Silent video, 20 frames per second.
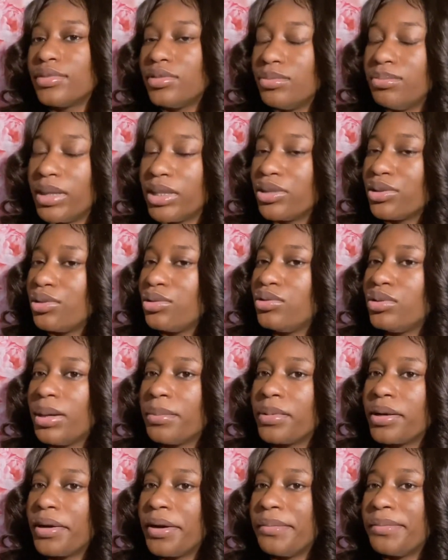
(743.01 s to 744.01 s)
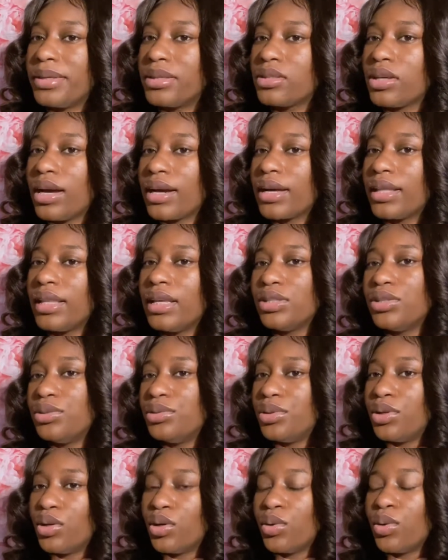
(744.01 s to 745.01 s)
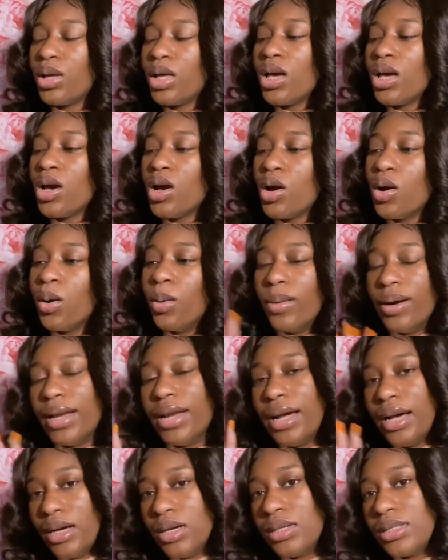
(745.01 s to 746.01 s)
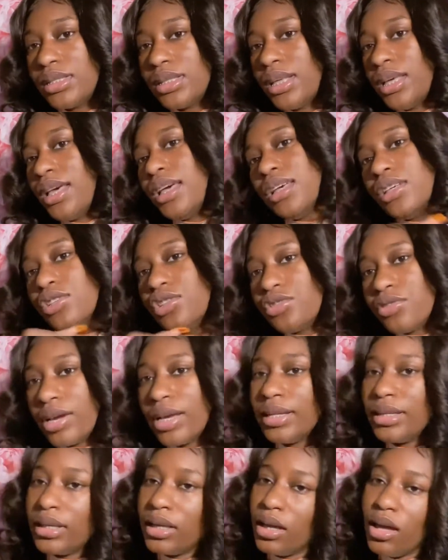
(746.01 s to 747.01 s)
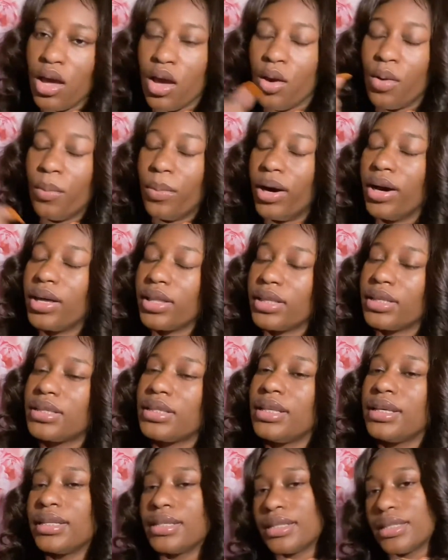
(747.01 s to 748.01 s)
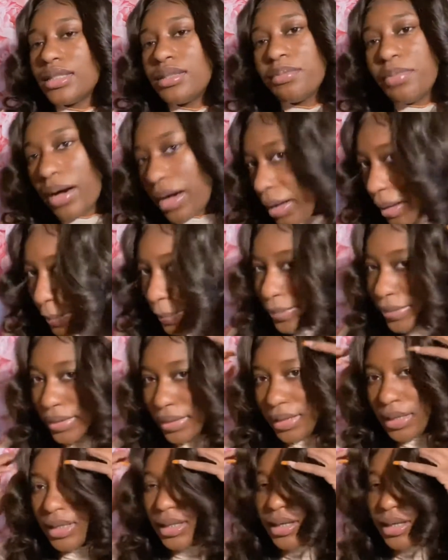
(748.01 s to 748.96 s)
make sure you drop a comment so I can let you know what else is trending, what other sneakers is popping,